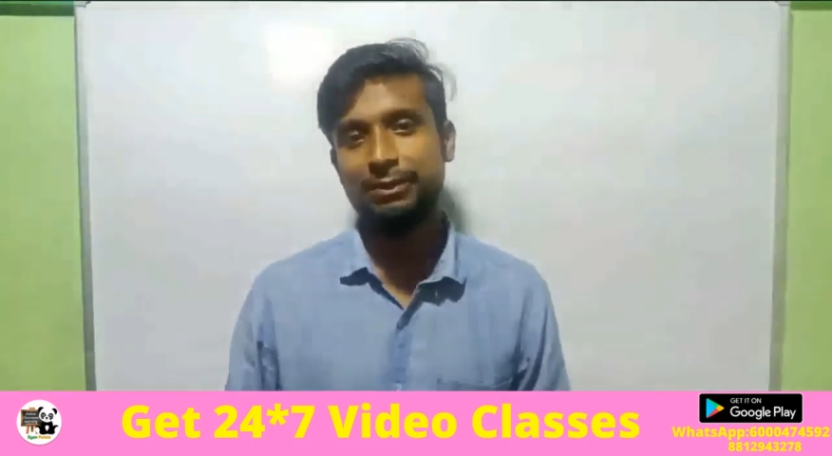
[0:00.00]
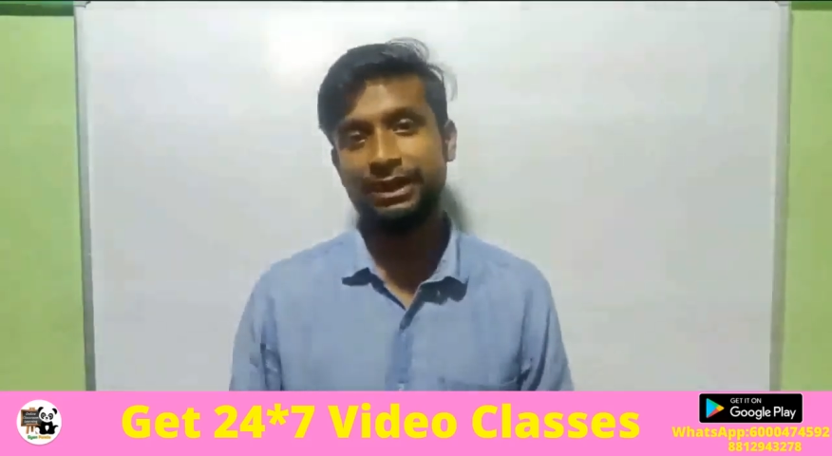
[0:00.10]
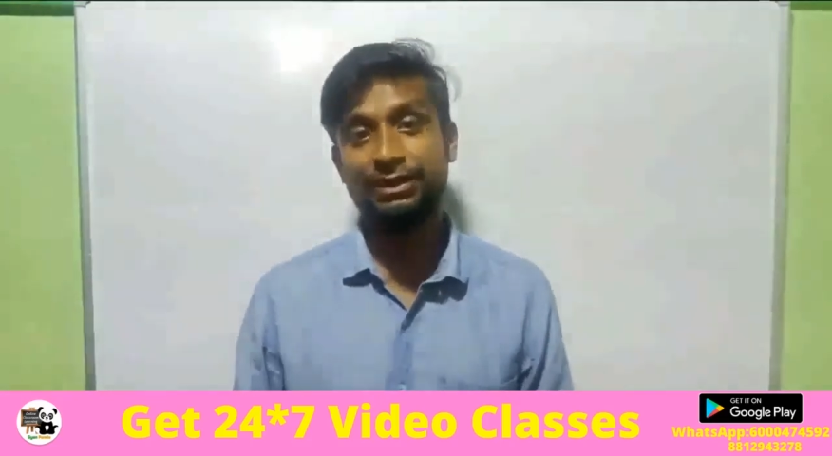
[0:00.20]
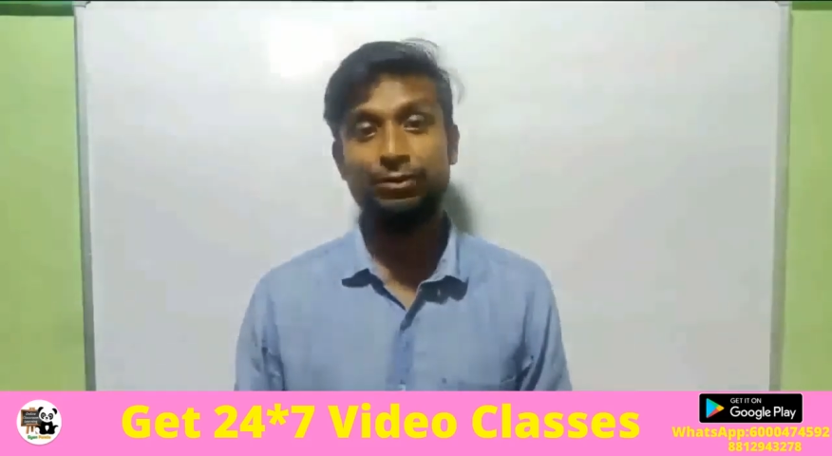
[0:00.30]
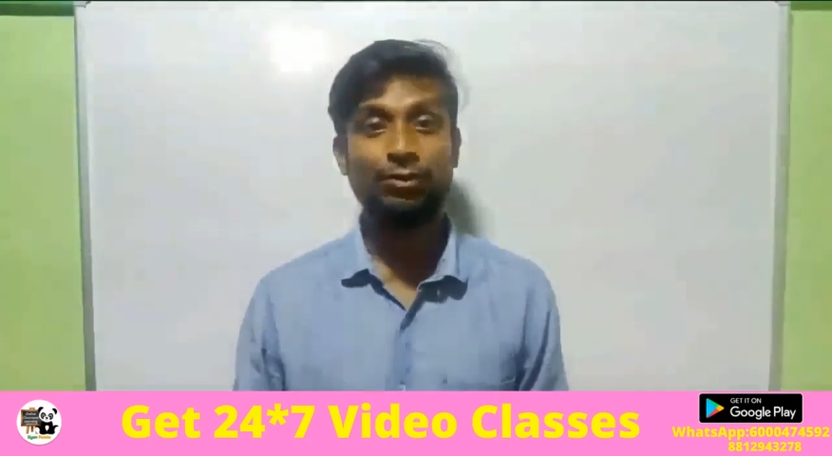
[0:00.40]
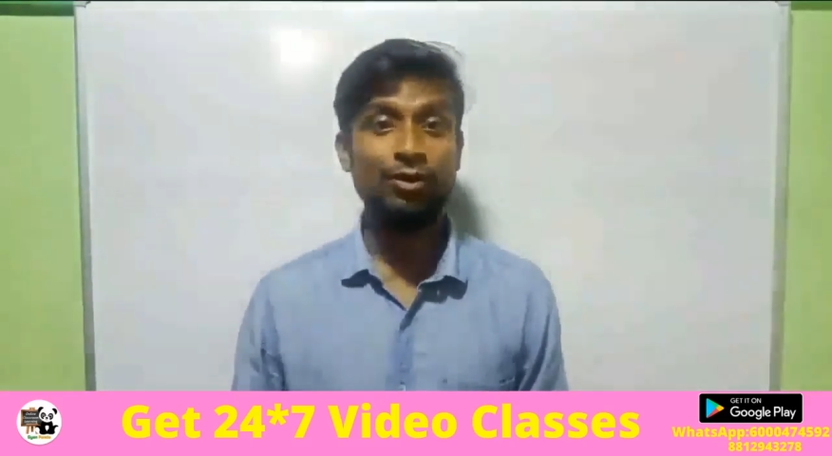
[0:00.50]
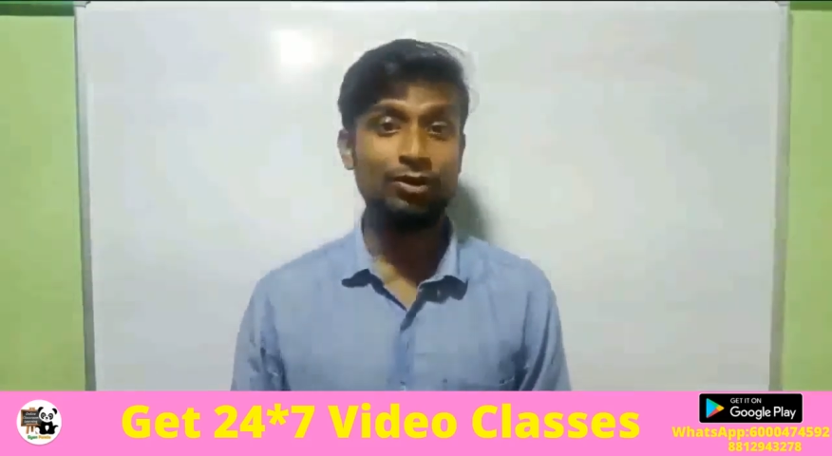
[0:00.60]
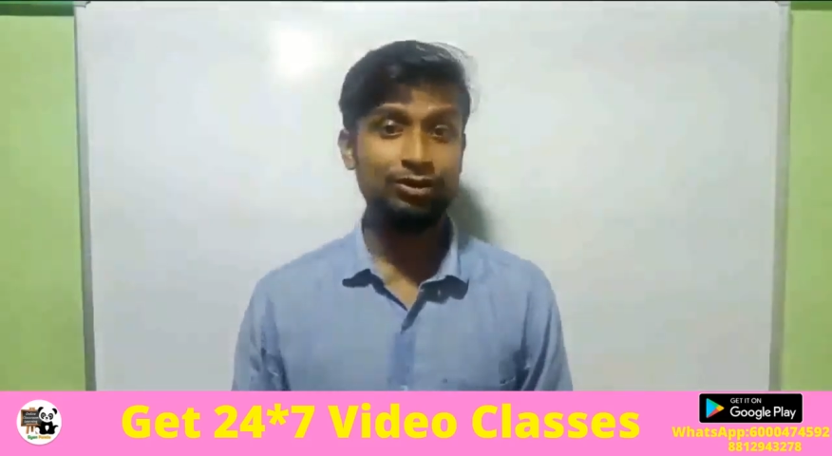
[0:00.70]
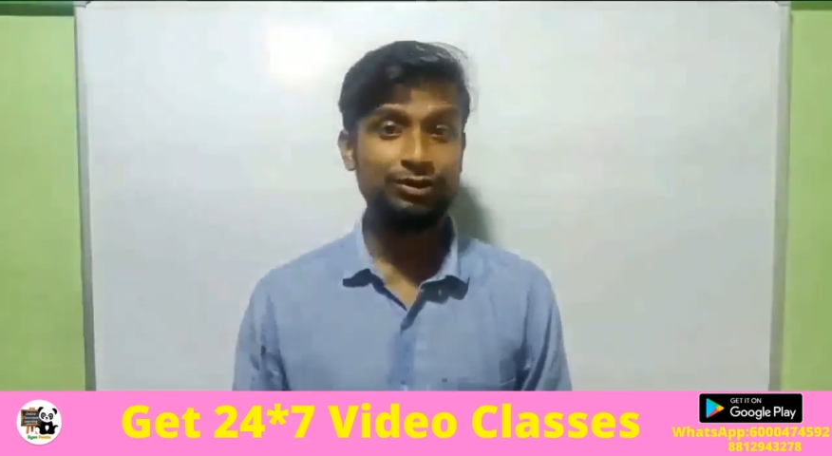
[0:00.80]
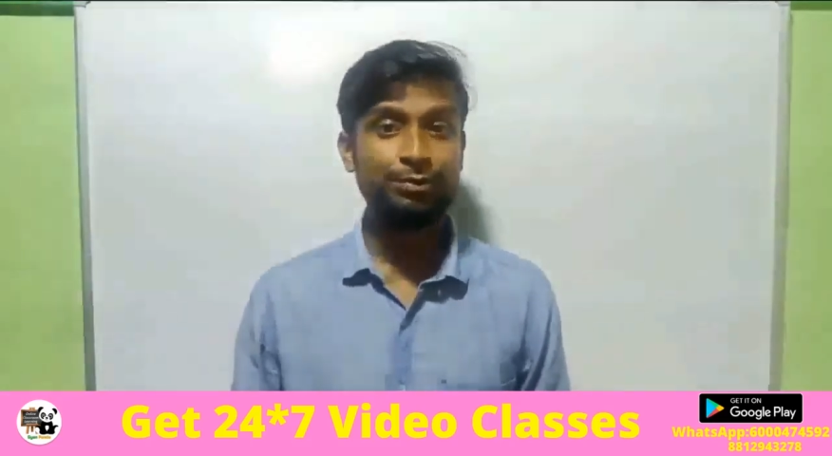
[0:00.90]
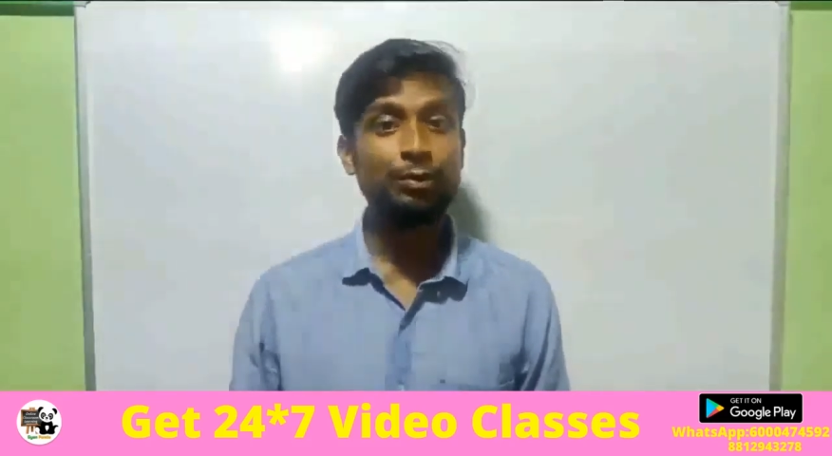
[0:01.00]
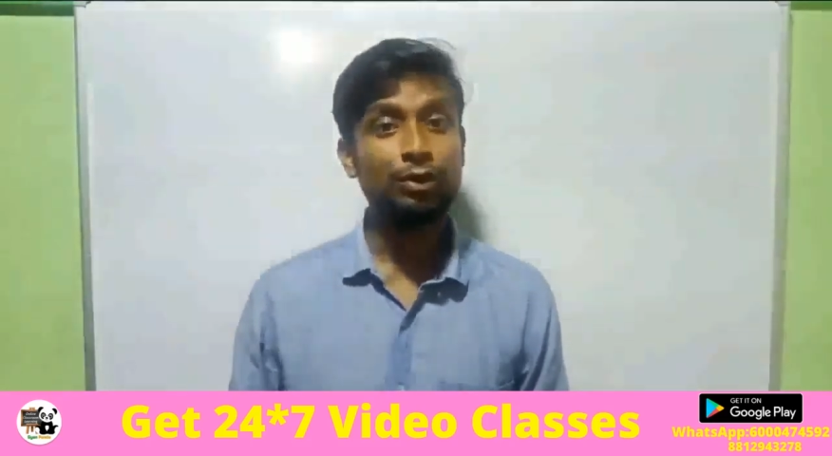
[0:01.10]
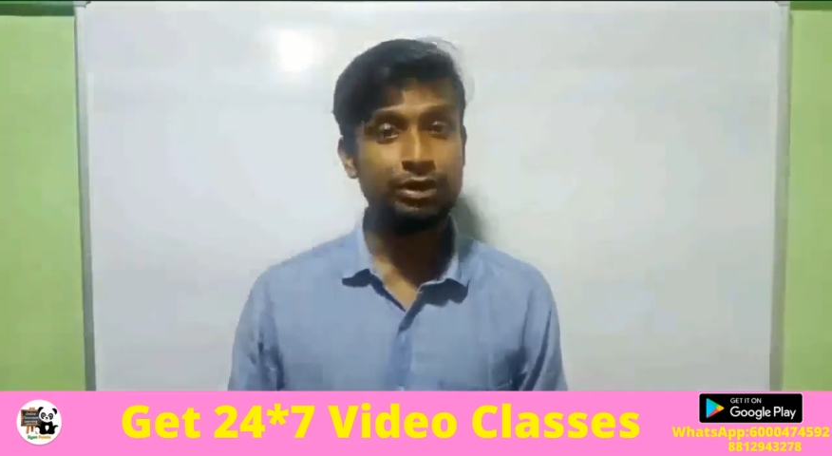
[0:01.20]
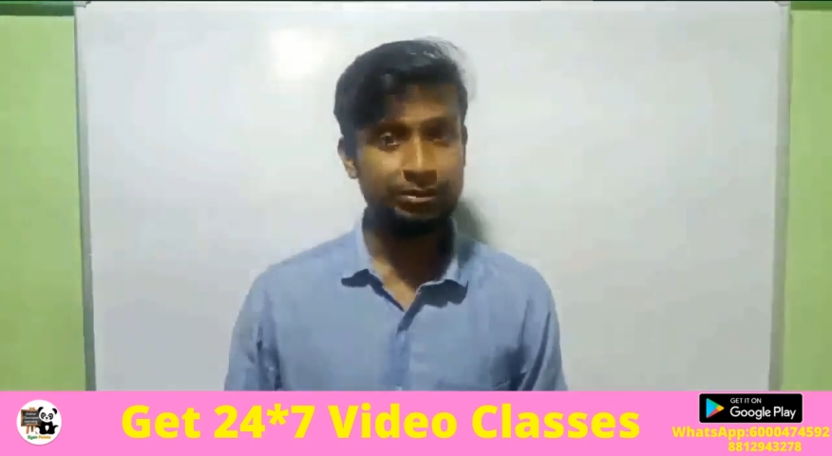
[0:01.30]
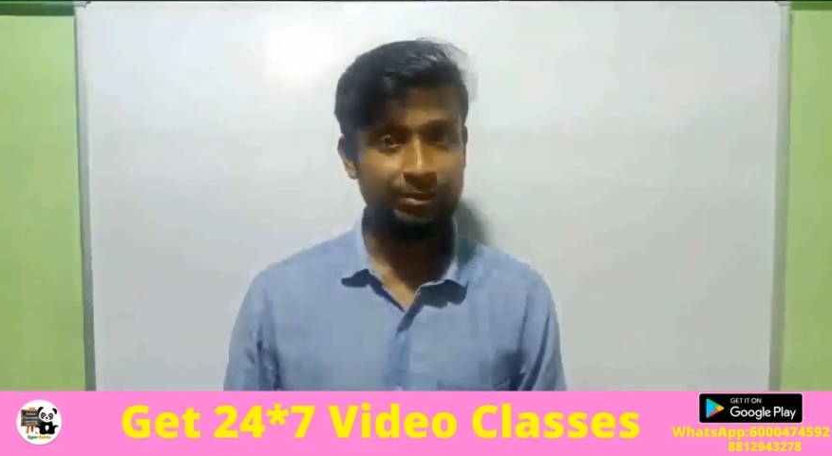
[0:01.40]
by the word
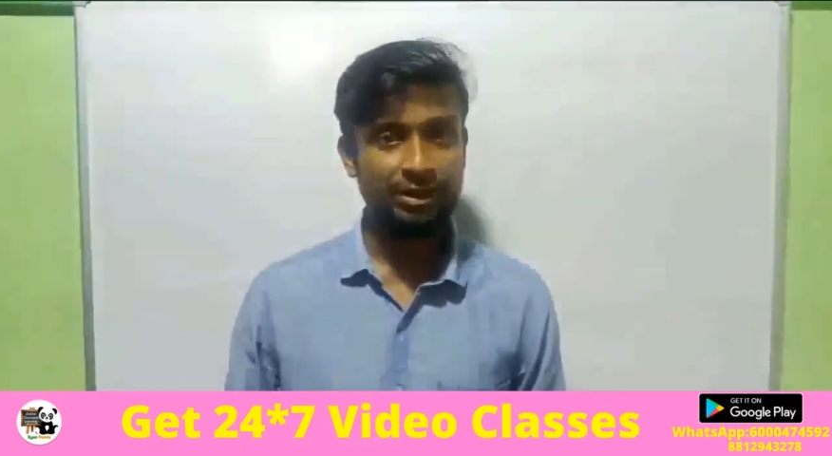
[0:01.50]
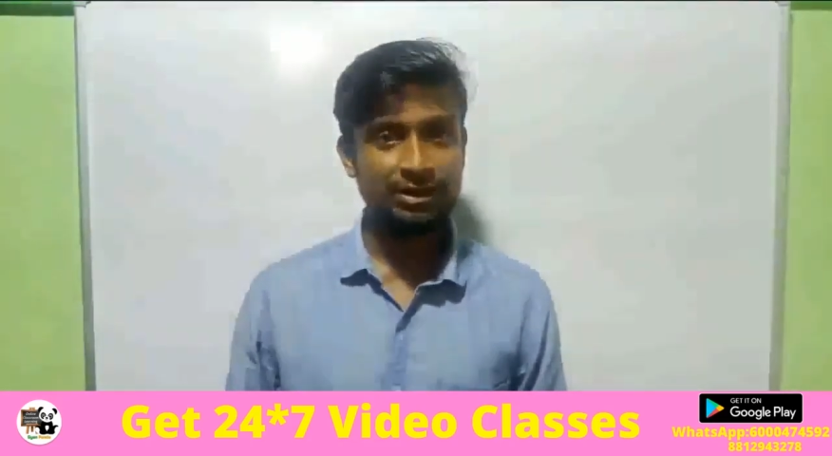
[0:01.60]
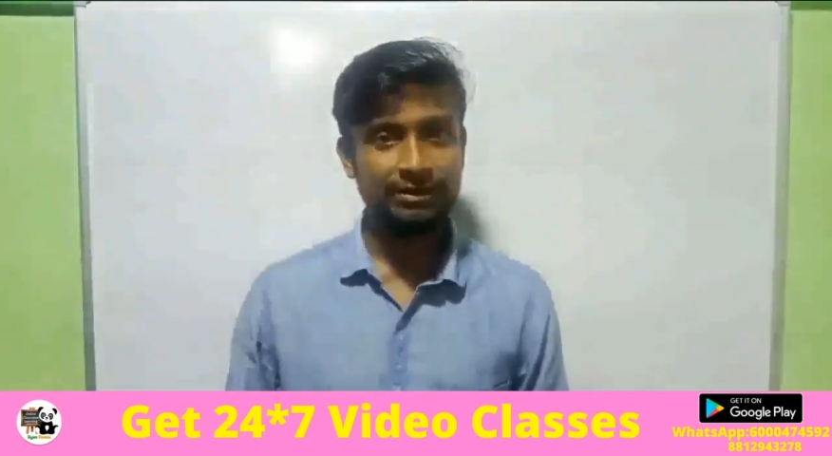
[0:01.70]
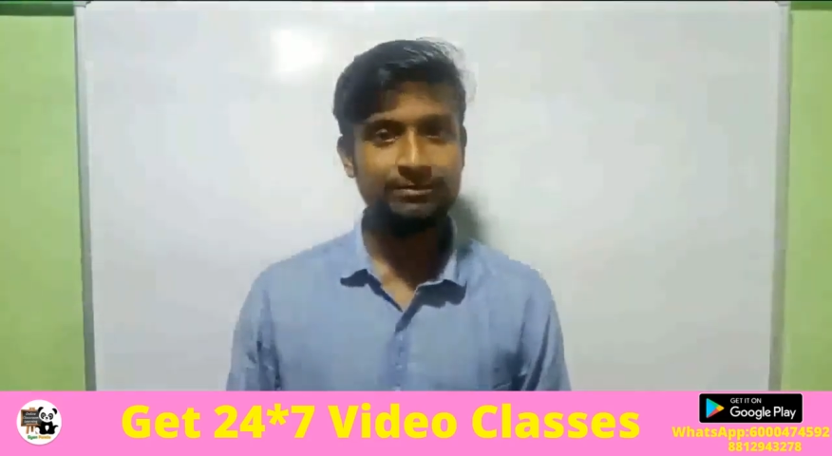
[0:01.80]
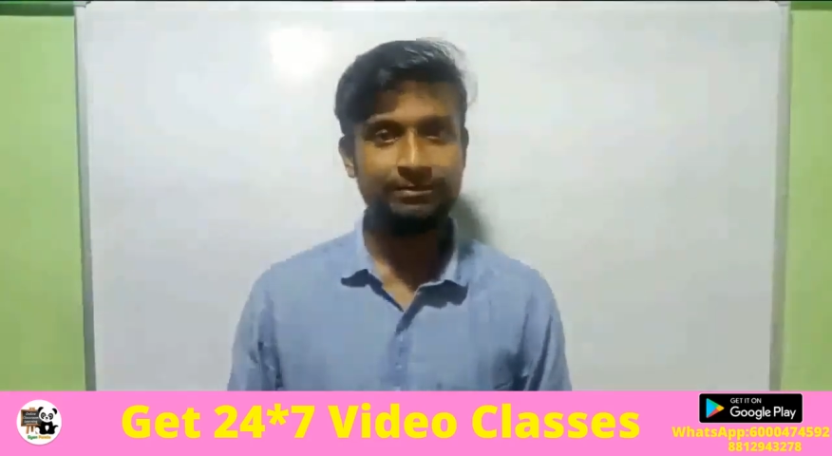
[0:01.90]
polynomial.